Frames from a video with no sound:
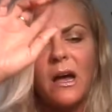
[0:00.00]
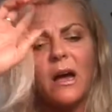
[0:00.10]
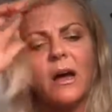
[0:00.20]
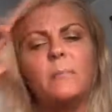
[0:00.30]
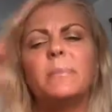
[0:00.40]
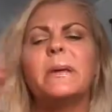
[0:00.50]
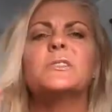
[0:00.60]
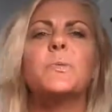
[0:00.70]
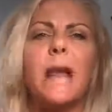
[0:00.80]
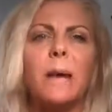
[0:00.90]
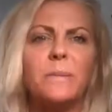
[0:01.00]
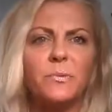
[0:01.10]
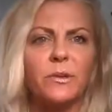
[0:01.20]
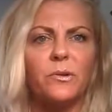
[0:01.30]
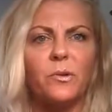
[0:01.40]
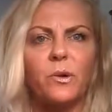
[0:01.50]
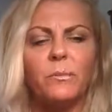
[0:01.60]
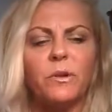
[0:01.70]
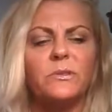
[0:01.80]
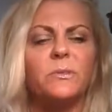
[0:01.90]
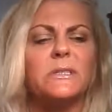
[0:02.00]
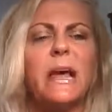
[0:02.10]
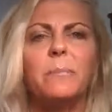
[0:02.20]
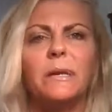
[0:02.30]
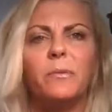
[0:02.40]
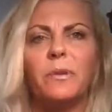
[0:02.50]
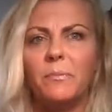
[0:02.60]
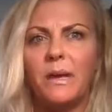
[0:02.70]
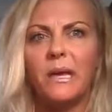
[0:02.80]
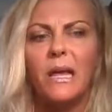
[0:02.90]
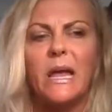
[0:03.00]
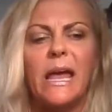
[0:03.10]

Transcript: Um, because what happens with your hormones, what's happening with me,